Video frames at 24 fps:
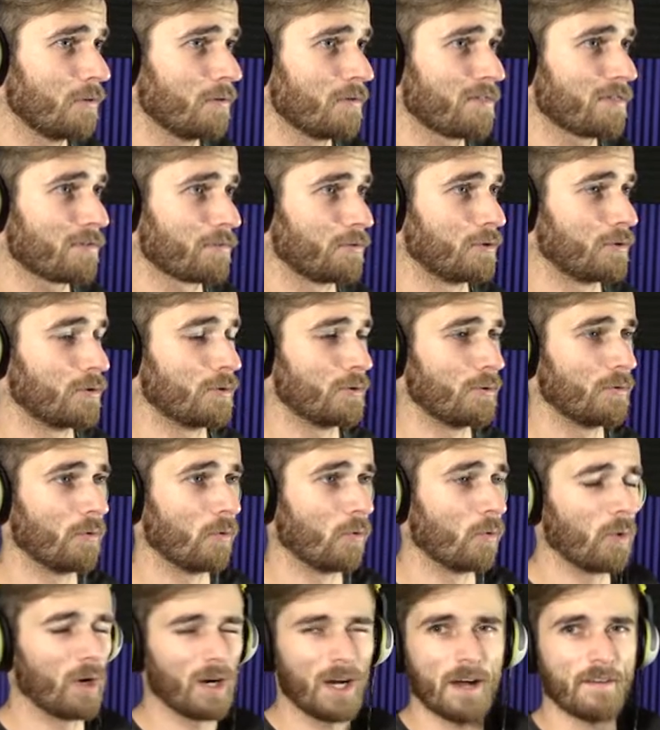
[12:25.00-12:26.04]
through
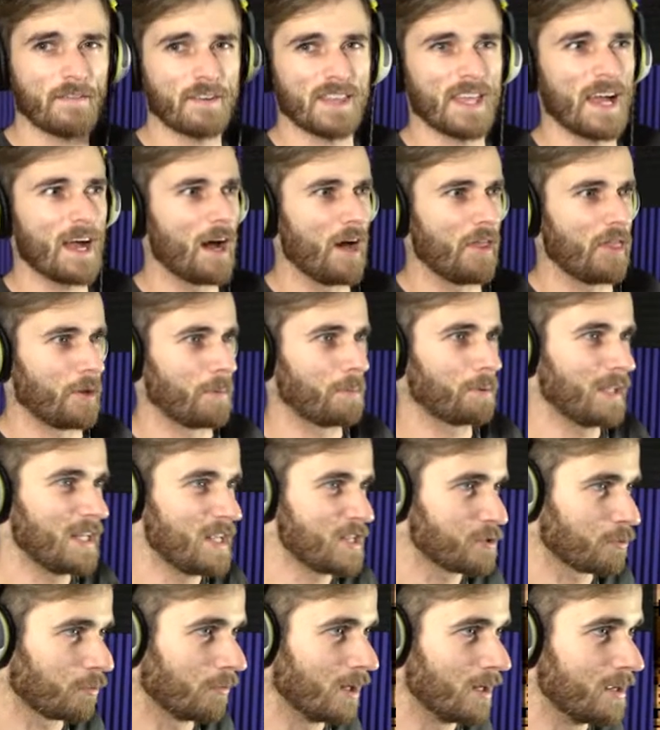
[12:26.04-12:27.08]
wherever that other
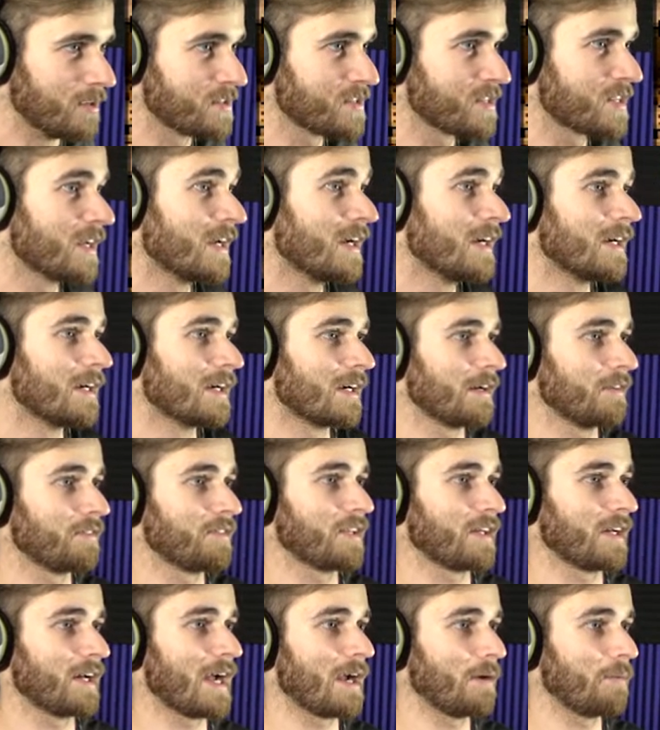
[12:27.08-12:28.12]
place was
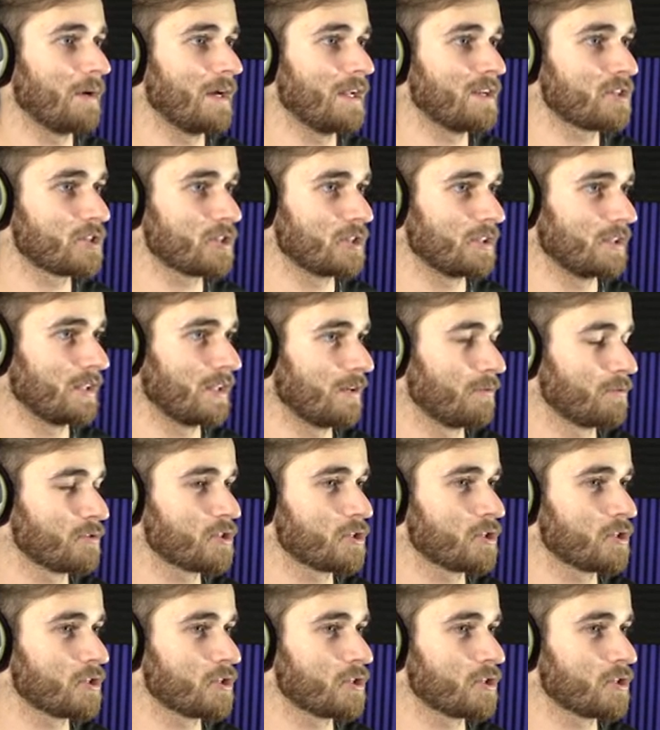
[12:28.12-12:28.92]
that I went to. It was